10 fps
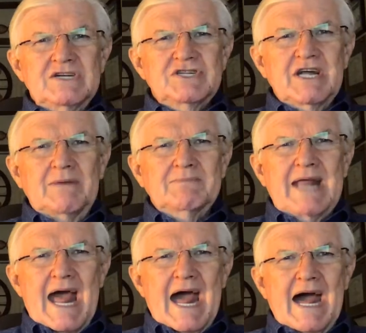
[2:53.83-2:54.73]
Some
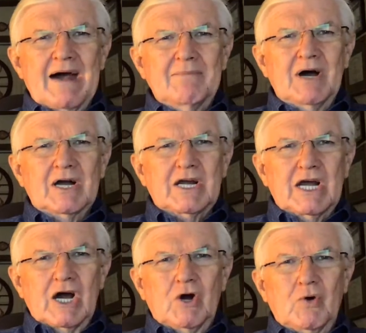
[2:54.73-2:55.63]
time
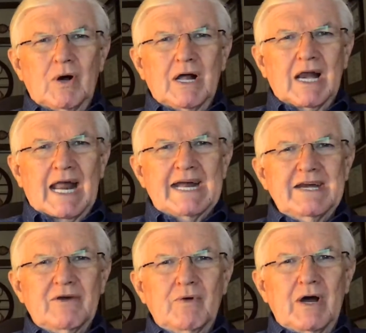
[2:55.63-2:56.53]
ago, a
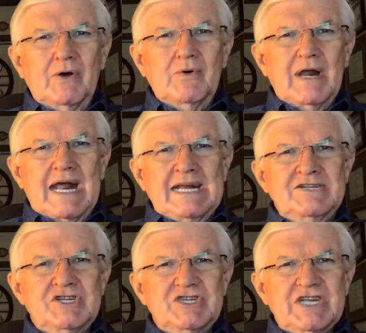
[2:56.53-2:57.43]
lady wrote
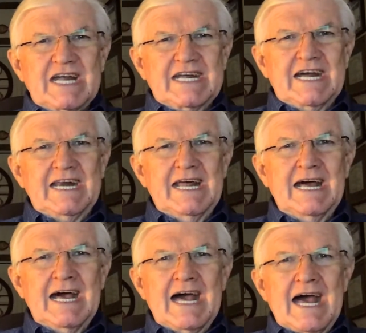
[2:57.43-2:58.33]
and said,
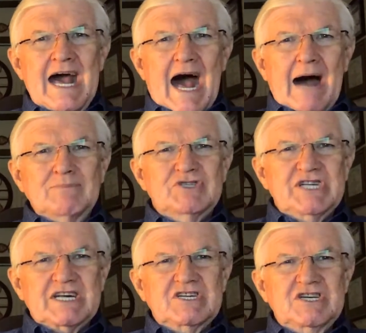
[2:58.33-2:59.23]
"I'm
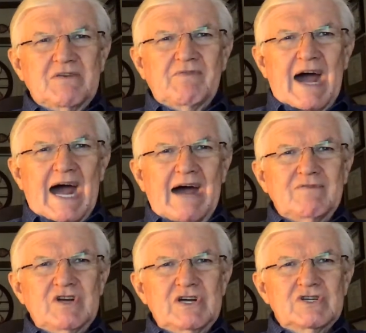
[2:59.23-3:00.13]

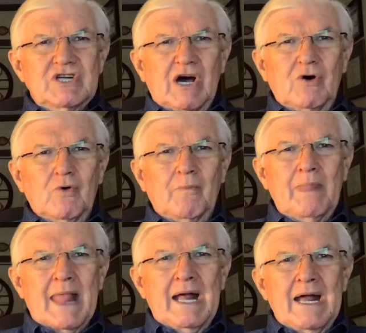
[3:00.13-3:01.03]
65 years old.
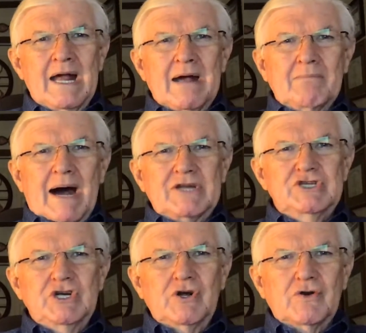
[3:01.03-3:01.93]
My
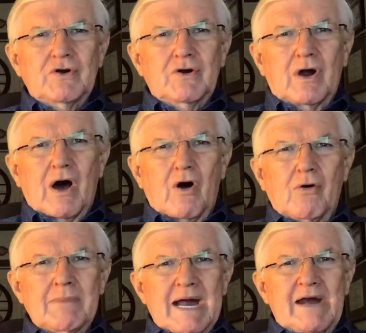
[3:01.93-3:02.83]
children are
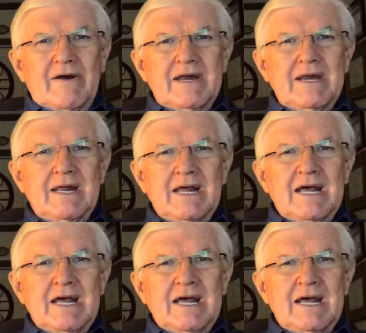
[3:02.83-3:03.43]
all married.